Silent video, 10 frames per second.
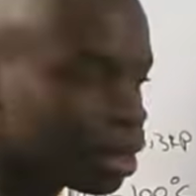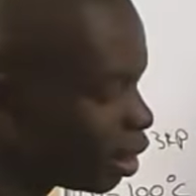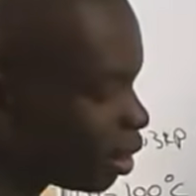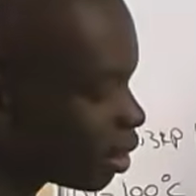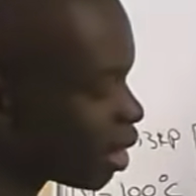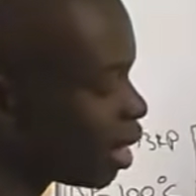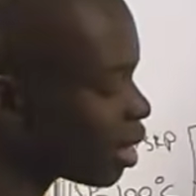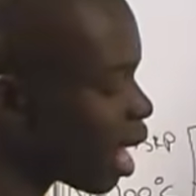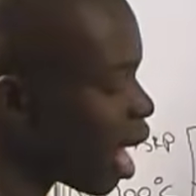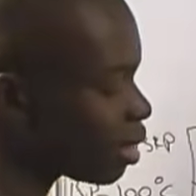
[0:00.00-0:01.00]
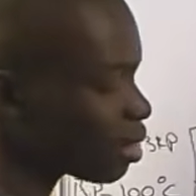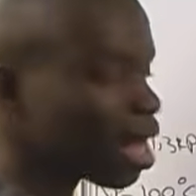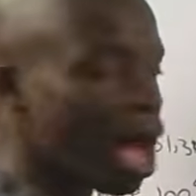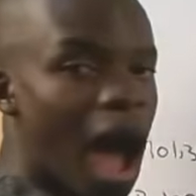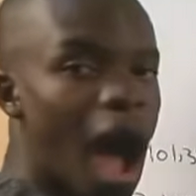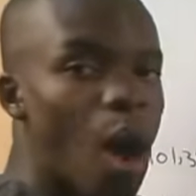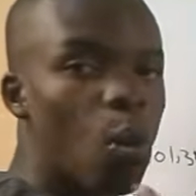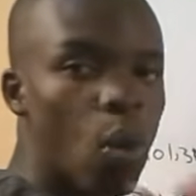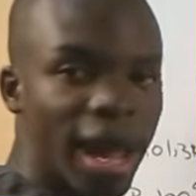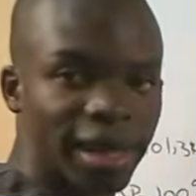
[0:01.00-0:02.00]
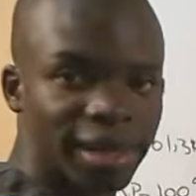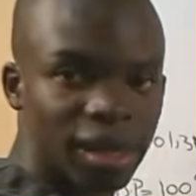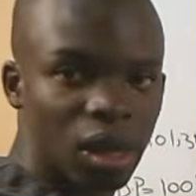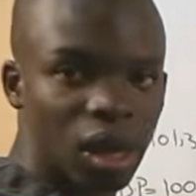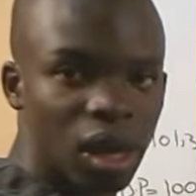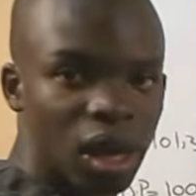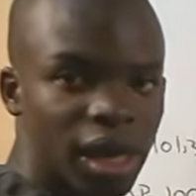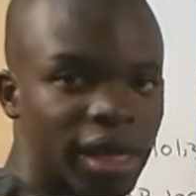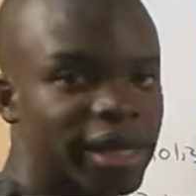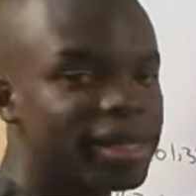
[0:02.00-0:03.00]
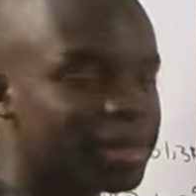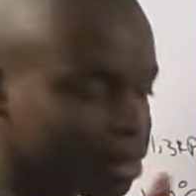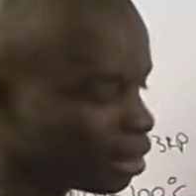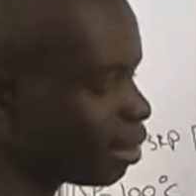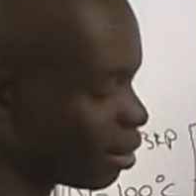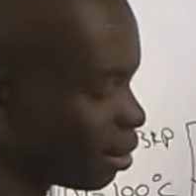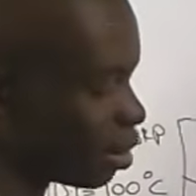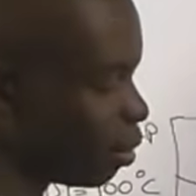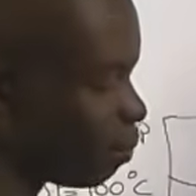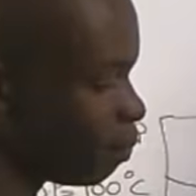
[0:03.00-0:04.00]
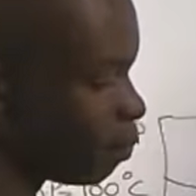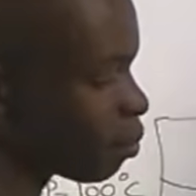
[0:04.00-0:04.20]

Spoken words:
This tells us how wet is the steam.